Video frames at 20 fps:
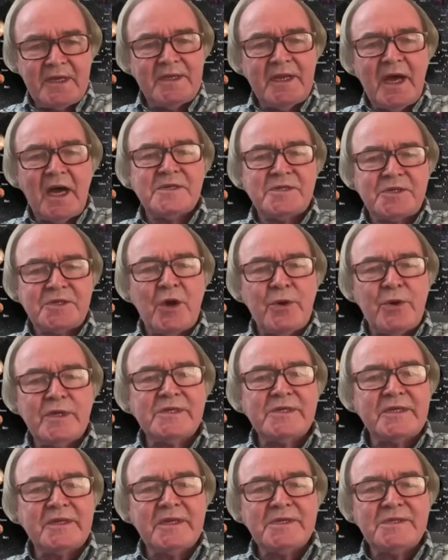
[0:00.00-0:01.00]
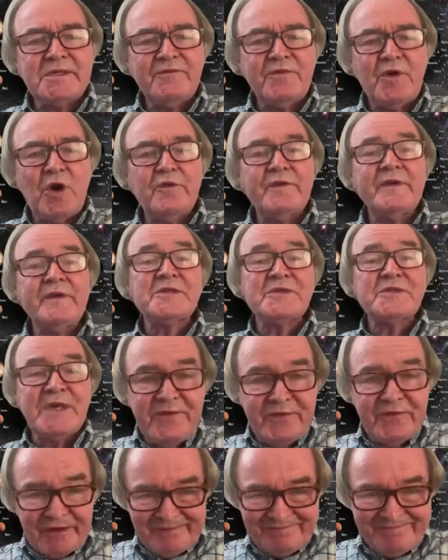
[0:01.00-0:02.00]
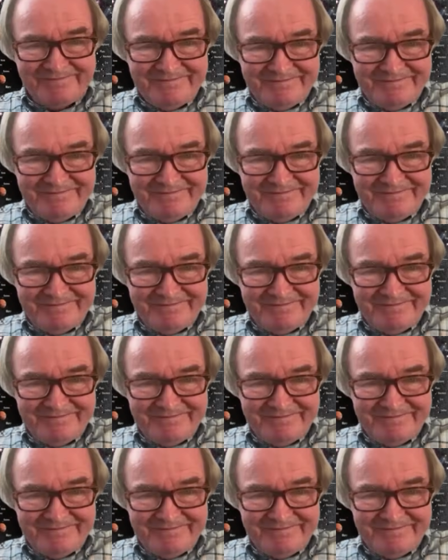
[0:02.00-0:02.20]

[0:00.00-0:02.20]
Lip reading: a nice coincidence involving Stephen.